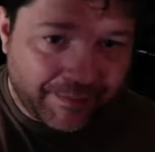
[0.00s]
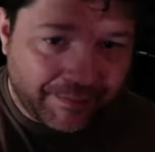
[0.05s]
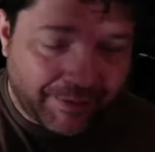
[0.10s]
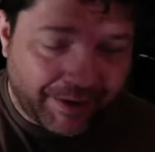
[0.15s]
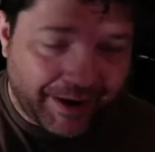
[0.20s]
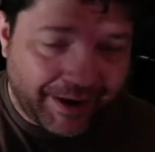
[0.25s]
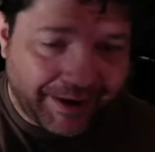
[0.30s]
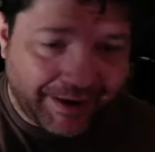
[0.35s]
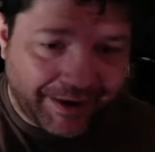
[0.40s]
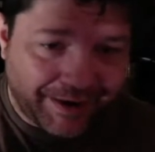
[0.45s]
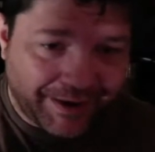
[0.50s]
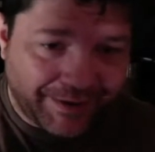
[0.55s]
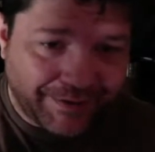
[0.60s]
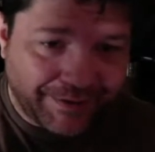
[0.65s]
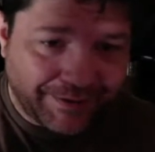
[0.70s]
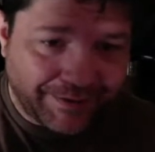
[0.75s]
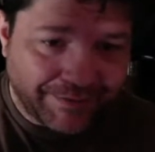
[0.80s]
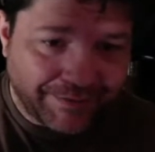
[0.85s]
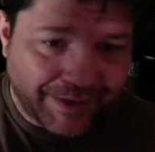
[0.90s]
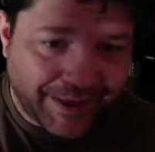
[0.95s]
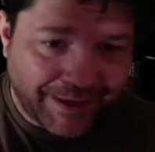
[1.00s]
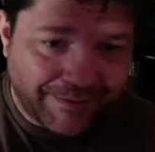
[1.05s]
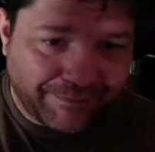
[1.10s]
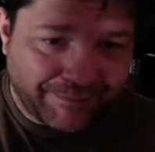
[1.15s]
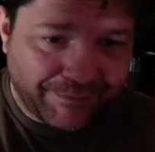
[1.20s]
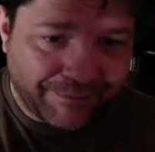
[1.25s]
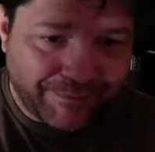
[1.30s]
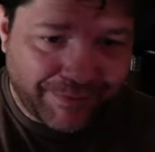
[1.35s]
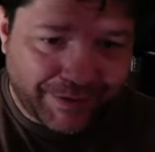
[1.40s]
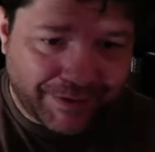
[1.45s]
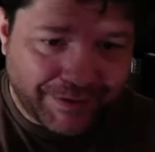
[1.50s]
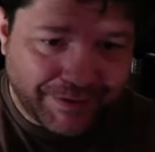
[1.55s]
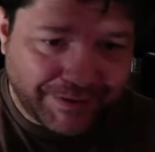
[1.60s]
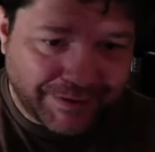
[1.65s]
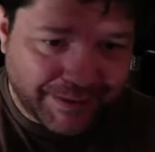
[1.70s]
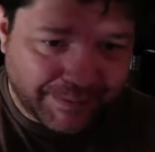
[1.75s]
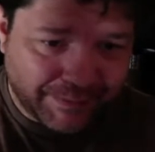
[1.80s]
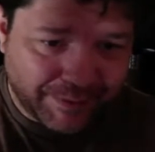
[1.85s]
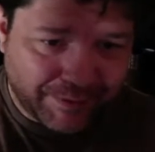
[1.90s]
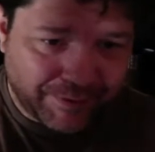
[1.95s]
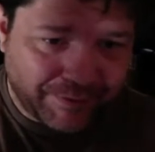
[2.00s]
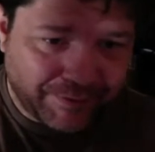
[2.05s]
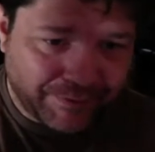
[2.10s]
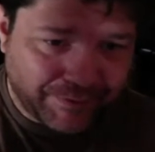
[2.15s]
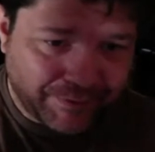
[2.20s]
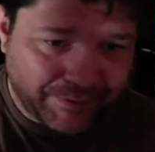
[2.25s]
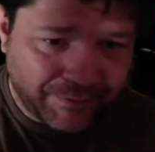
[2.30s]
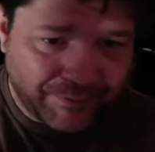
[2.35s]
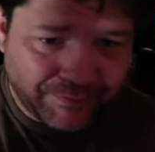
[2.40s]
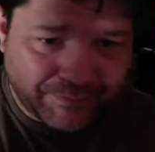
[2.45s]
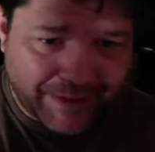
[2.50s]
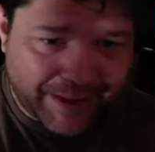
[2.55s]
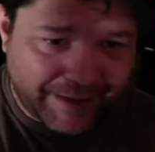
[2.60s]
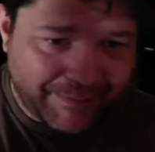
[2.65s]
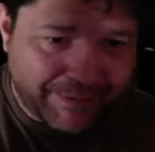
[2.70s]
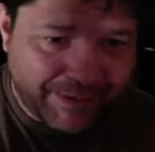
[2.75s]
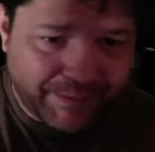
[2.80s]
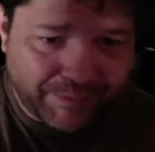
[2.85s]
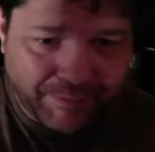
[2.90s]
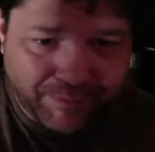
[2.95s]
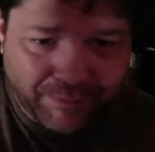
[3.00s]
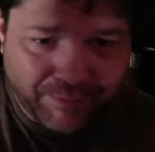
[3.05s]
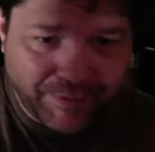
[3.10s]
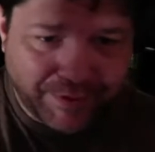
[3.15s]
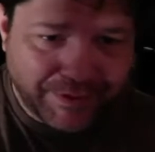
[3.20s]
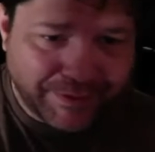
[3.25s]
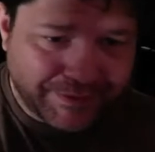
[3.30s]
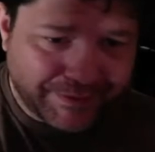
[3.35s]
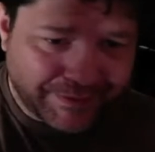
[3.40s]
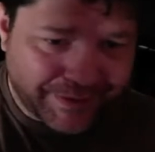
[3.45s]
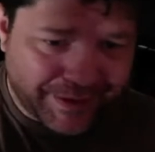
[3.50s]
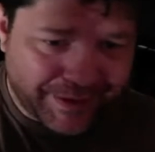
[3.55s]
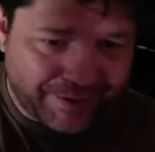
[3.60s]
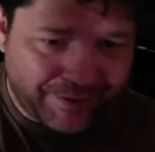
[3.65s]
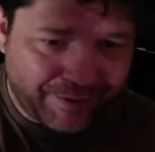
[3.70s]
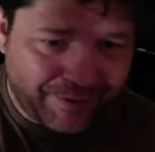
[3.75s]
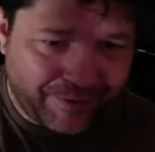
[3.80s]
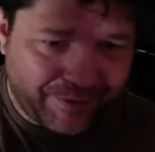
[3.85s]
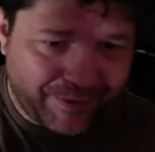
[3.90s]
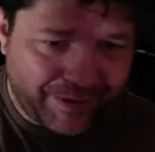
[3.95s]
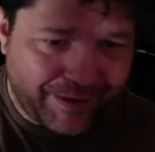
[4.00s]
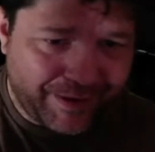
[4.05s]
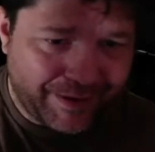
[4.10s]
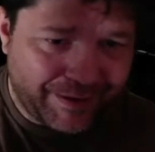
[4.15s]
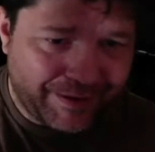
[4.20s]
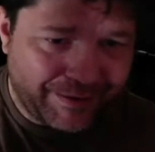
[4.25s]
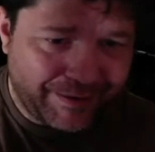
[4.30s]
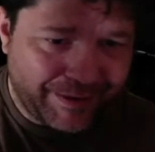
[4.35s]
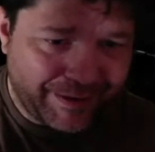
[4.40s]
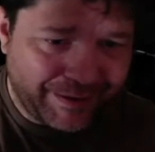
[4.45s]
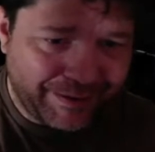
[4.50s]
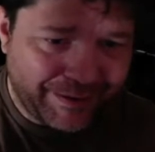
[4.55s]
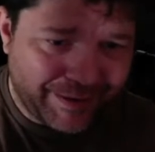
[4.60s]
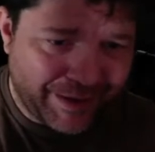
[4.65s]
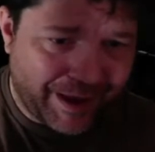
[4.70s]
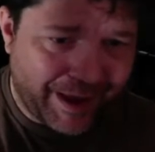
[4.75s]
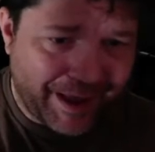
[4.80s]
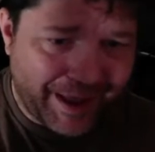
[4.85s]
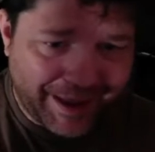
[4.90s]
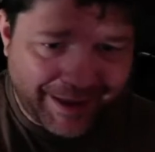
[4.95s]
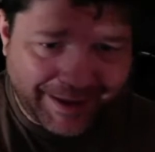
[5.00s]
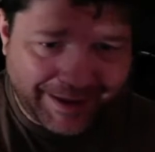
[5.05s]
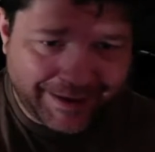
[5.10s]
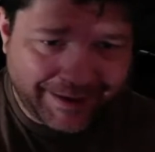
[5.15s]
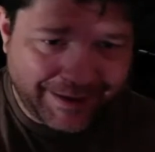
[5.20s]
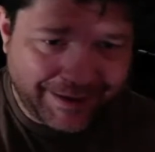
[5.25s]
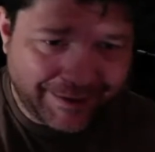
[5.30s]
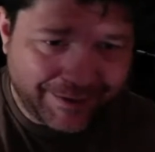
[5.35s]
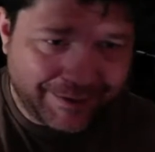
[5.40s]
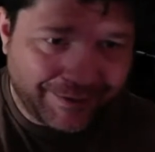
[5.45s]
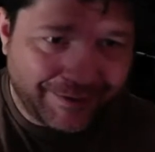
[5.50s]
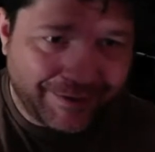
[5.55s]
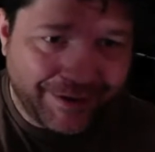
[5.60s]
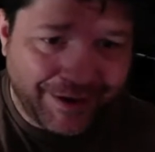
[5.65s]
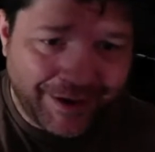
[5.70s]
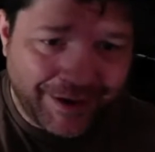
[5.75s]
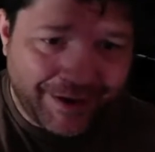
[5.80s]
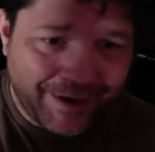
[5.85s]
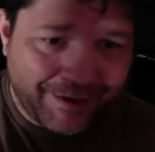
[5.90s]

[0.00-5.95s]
But there is a very similar to Vladimir Putin style guy in here,